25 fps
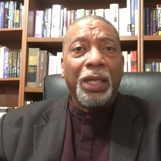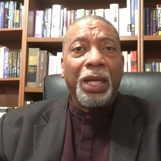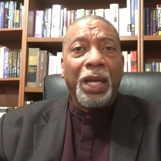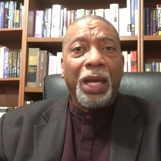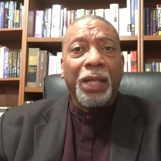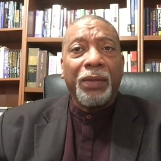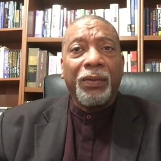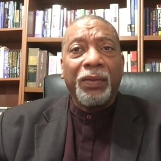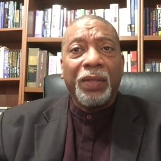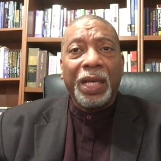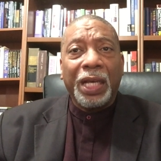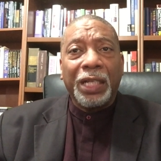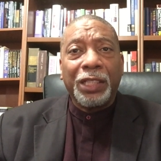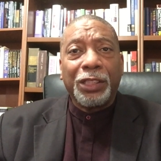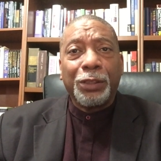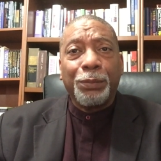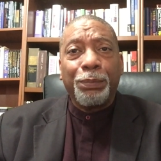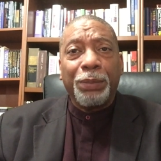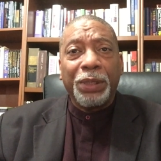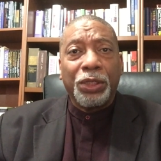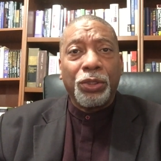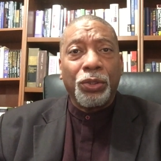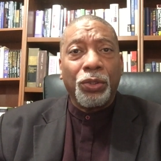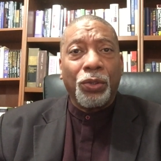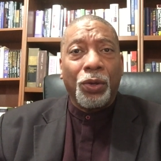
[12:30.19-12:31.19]
And that's
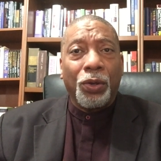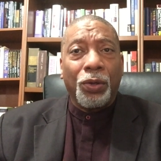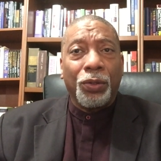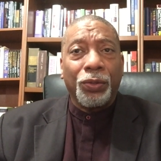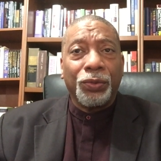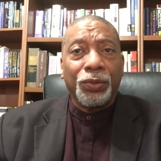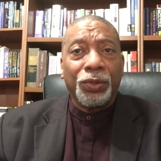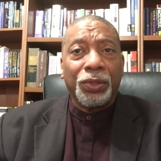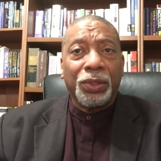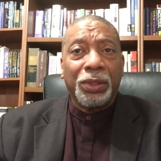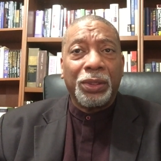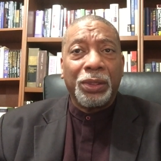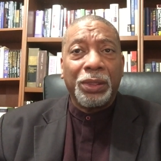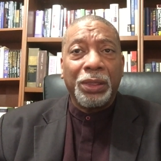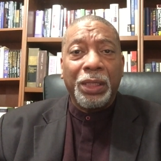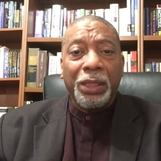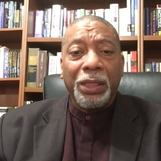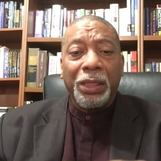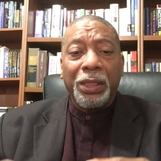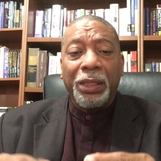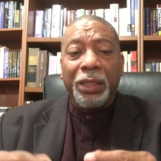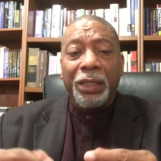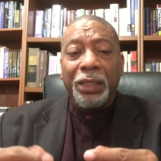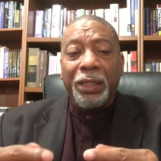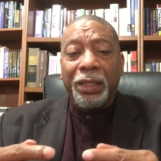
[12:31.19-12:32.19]
because
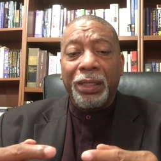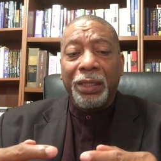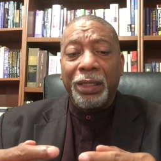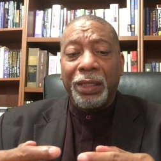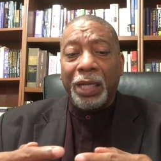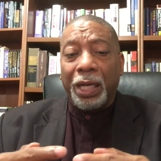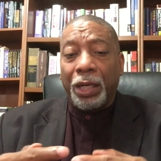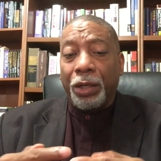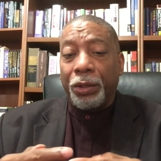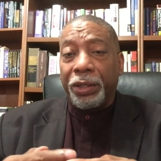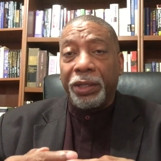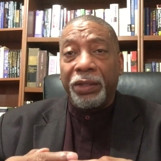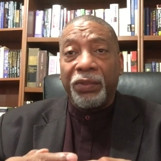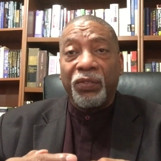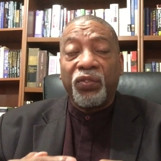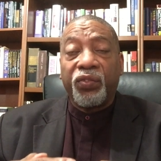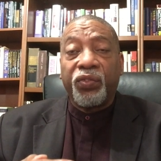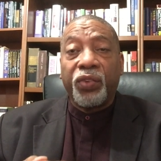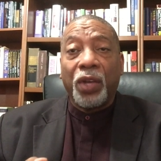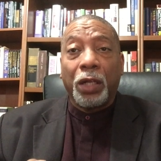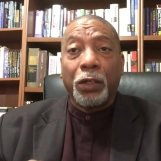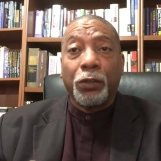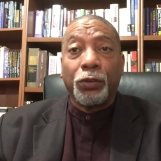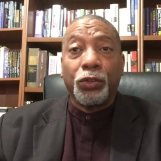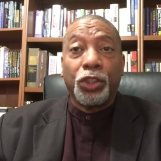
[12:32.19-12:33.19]
they are in
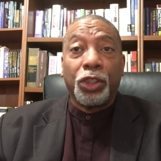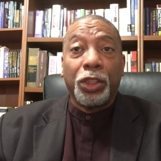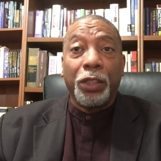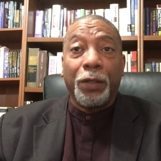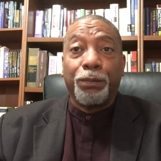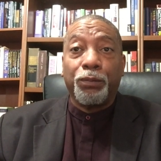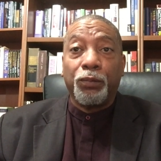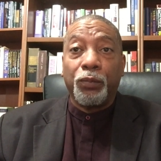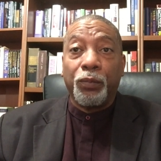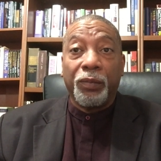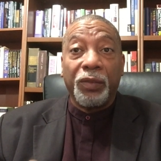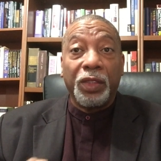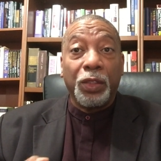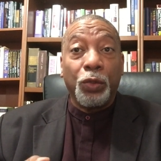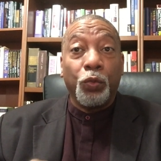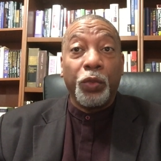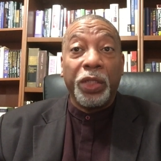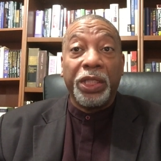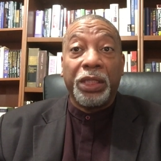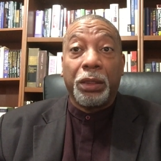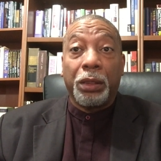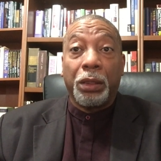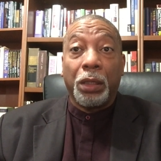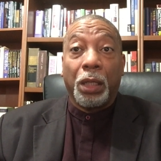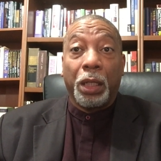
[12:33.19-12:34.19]
fellowship
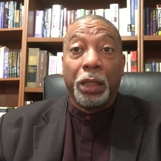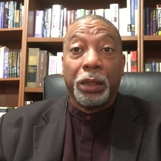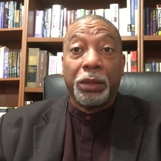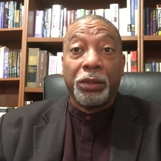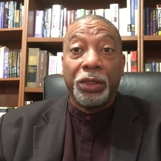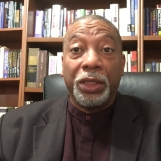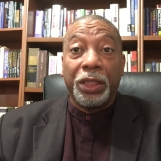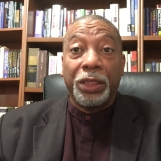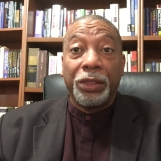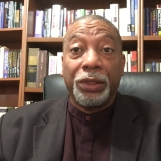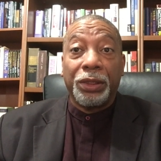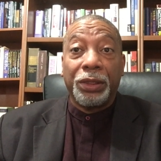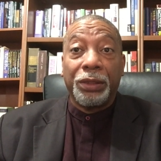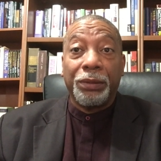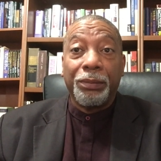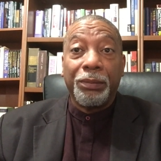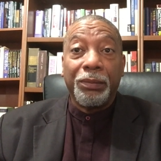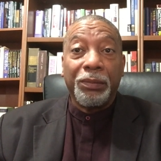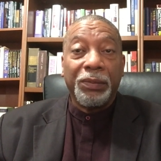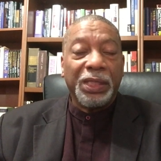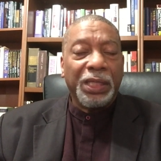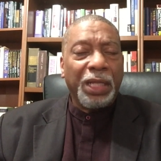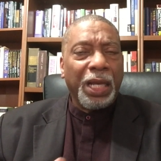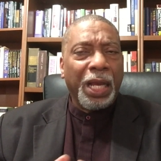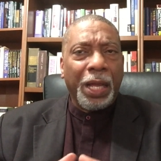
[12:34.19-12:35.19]
with darkness
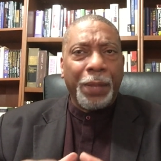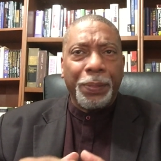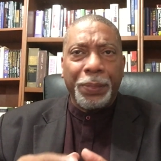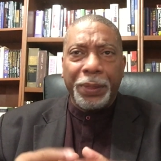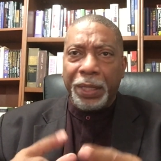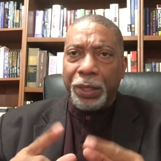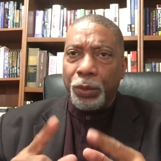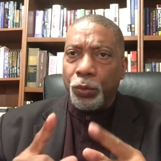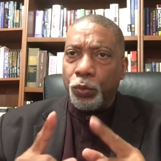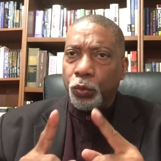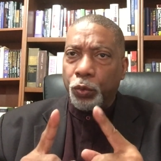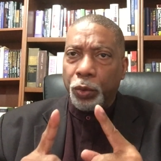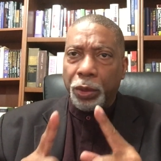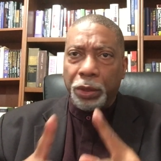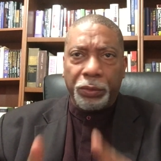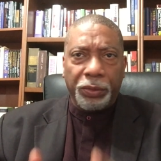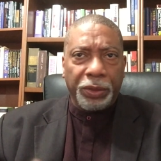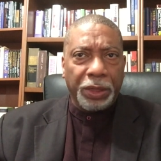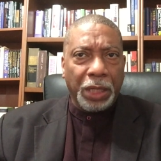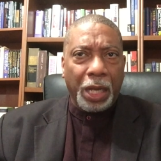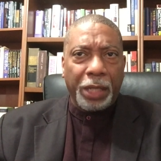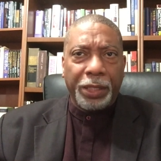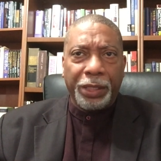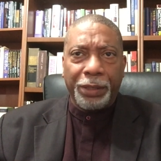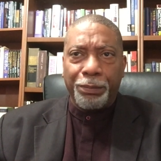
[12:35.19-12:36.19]
and they will
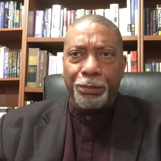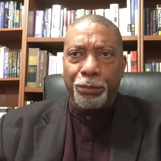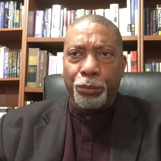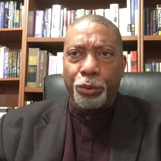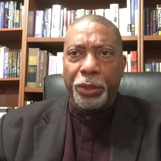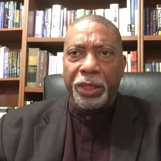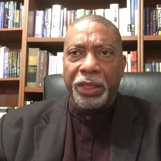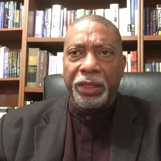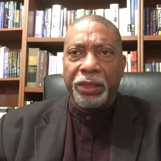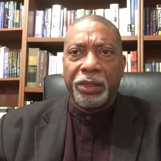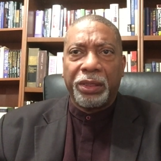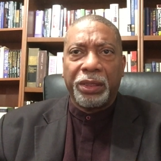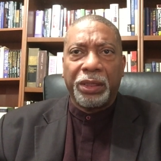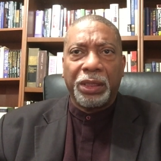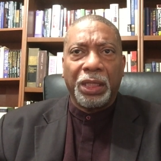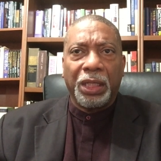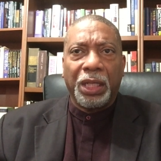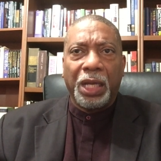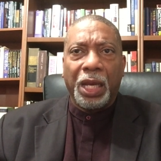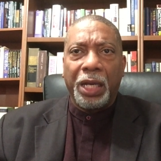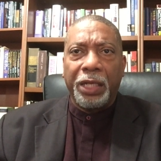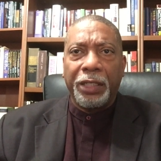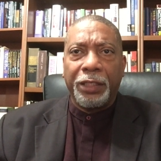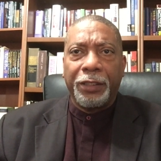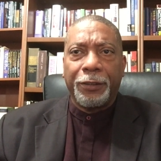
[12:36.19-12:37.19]
not embrace the
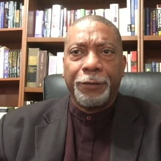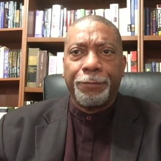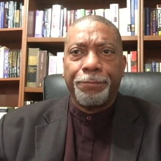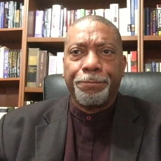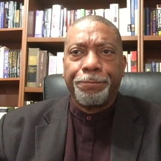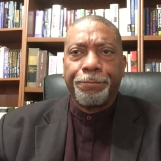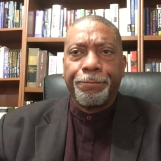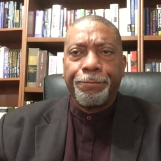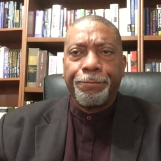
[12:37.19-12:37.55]
light.